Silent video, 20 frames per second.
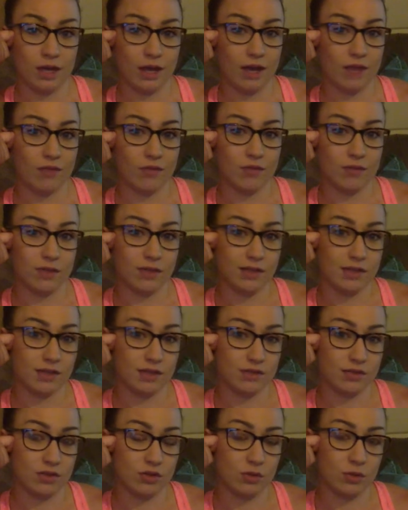I have a feeling
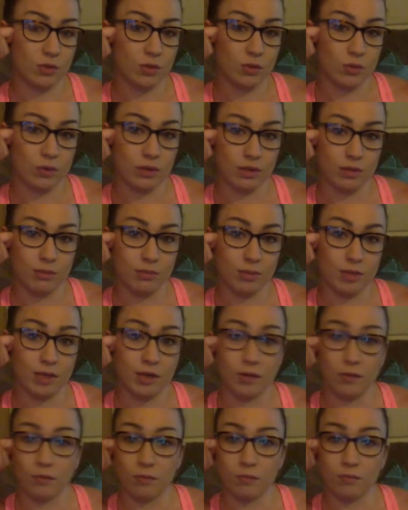is going to be a really
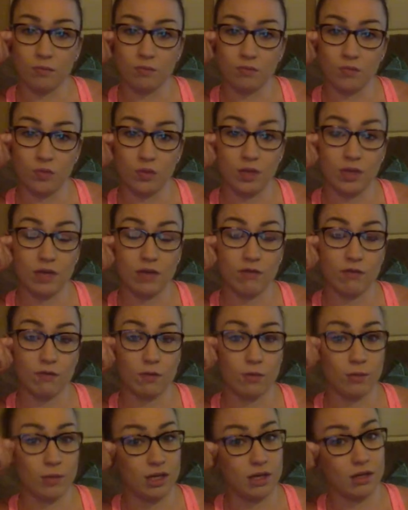big week
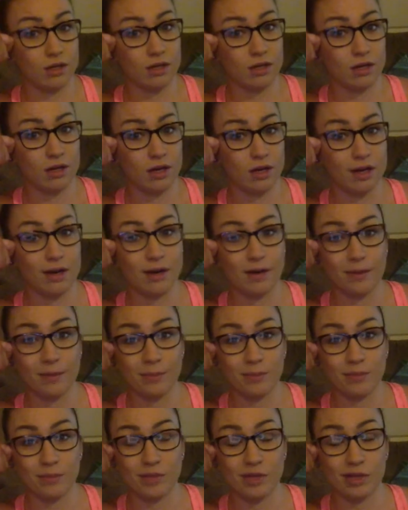for me
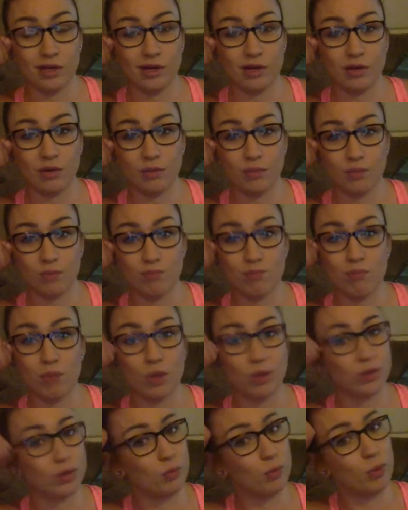um, in
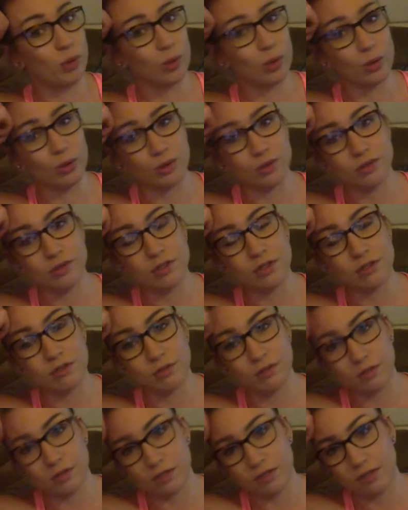multiple
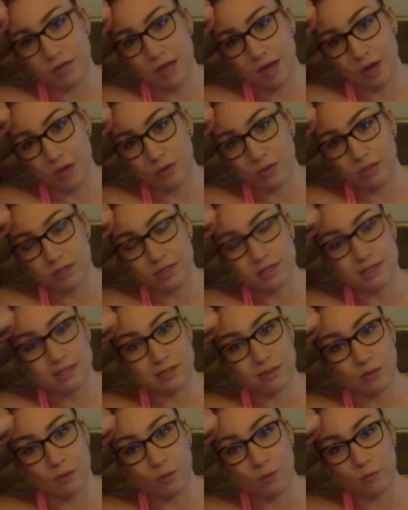different
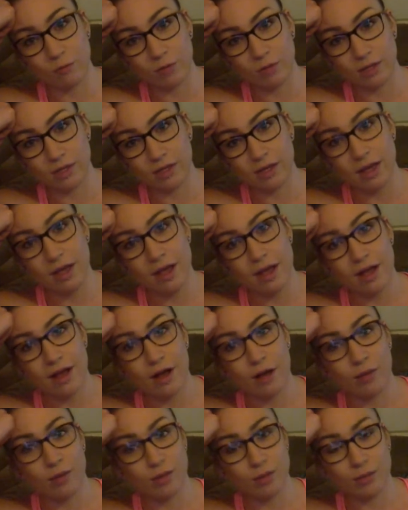outlets, hopefully.
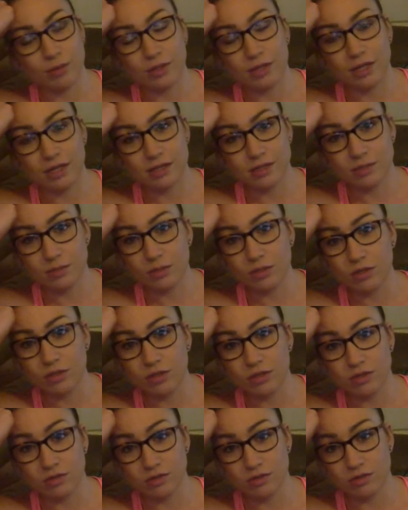I'll be able to get some good
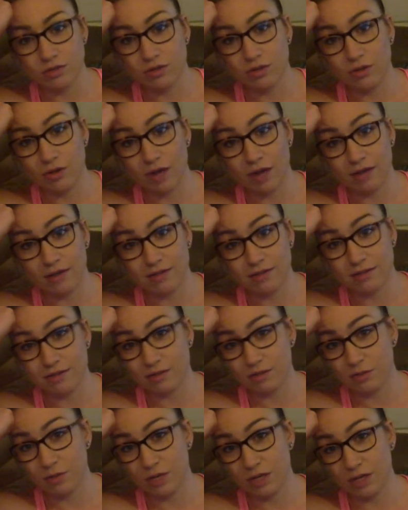news to you guys
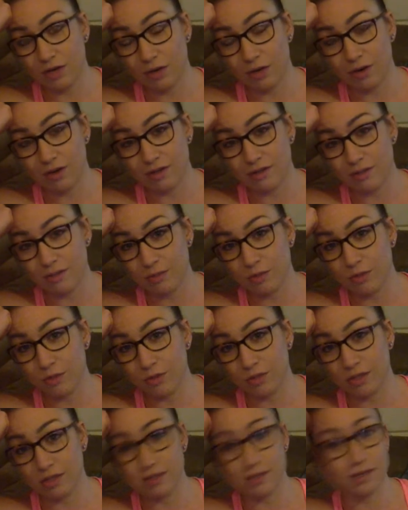this week on something
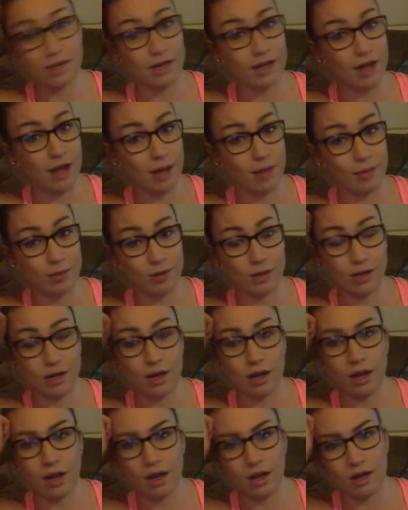really exciting
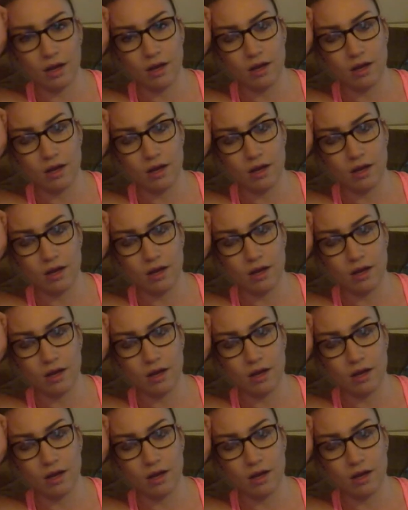happening in,